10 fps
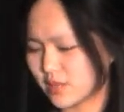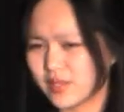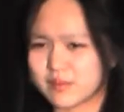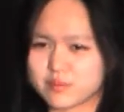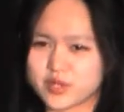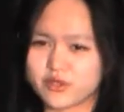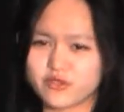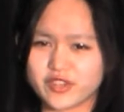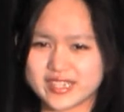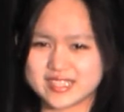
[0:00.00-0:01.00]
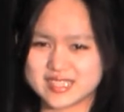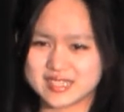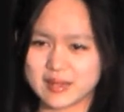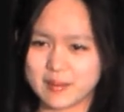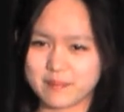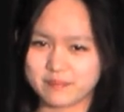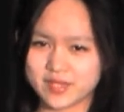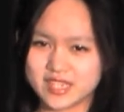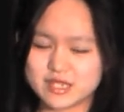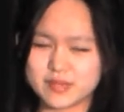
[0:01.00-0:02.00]
to being perfect,
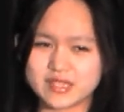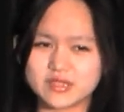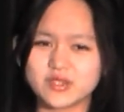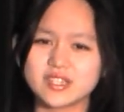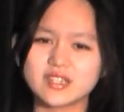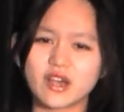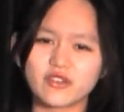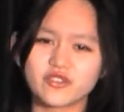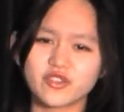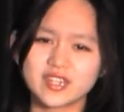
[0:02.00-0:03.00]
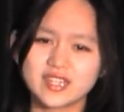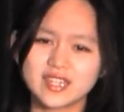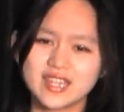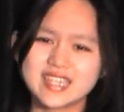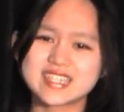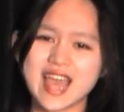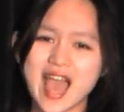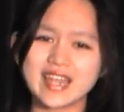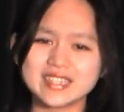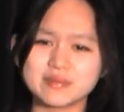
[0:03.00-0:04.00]
to being good enough, to
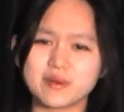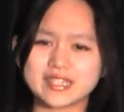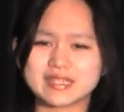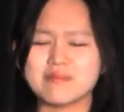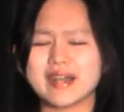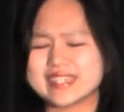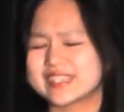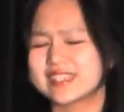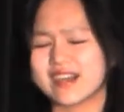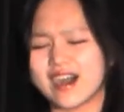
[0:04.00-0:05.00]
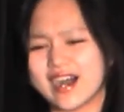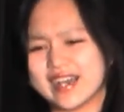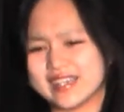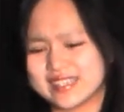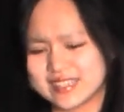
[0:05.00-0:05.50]
anybody. My God,